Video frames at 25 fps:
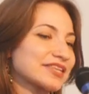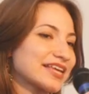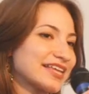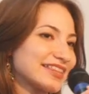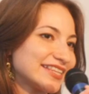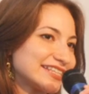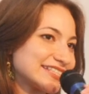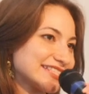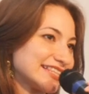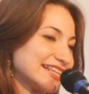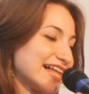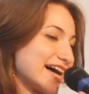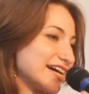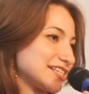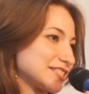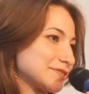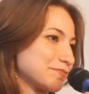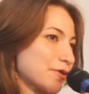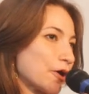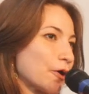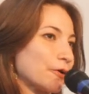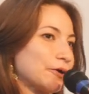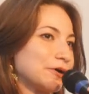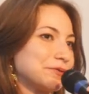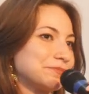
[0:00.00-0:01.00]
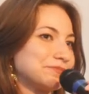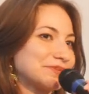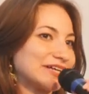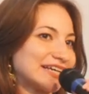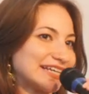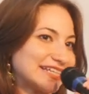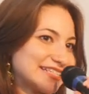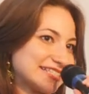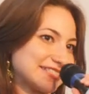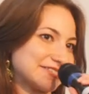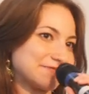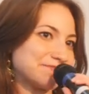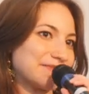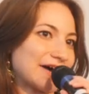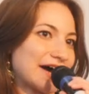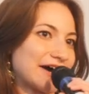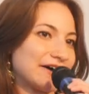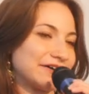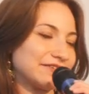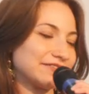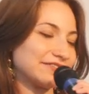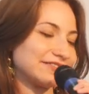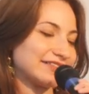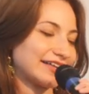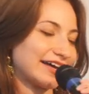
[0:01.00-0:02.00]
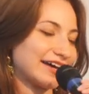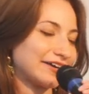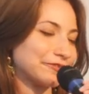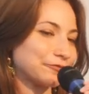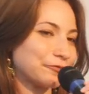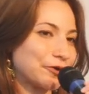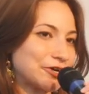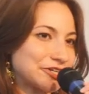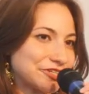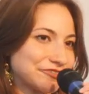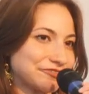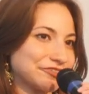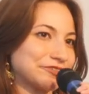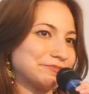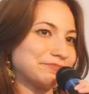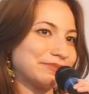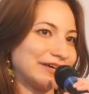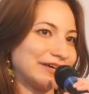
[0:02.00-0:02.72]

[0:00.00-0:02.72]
And this last poem is about that wonderful